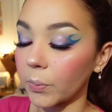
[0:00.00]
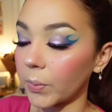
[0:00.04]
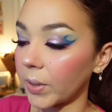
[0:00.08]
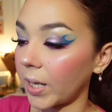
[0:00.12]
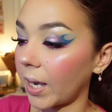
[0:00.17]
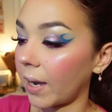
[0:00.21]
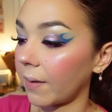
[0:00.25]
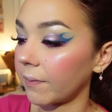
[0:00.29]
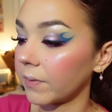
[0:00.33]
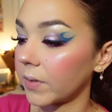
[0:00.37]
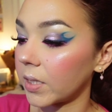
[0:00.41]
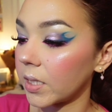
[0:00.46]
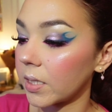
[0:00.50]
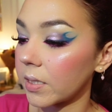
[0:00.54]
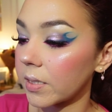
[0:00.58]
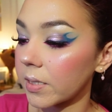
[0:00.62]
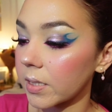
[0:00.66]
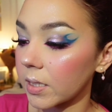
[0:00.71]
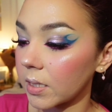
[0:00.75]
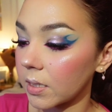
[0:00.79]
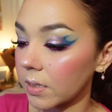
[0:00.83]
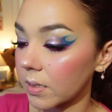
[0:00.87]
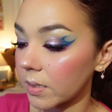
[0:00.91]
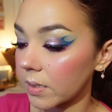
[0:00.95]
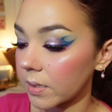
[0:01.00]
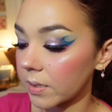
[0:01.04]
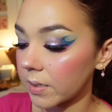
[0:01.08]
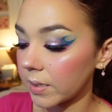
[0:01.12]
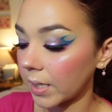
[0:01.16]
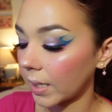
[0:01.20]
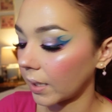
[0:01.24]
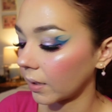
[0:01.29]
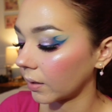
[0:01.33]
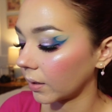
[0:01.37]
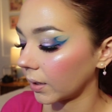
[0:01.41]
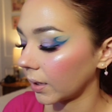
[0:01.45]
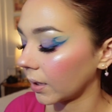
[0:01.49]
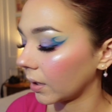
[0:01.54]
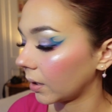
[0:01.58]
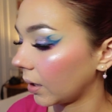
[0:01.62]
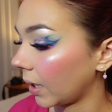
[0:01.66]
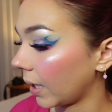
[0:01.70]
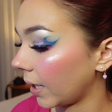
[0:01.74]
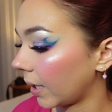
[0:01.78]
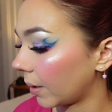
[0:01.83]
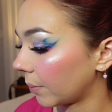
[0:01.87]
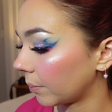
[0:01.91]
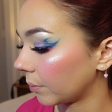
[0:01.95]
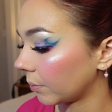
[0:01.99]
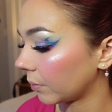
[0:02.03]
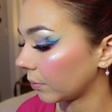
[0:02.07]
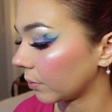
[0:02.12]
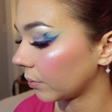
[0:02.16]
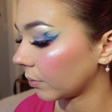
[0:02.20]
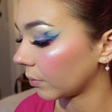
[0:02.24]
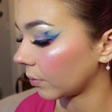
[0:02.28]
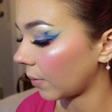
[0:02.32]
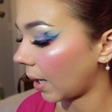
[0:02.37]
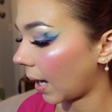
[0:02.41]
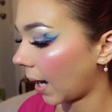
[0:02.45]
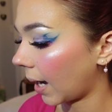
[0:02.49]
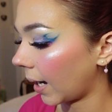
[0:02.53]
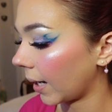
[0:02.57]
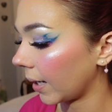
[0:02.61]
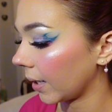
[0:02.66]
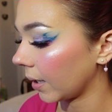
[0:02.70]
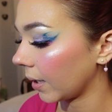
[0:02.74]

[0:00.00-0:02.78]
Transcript: we have this insanely glam eye.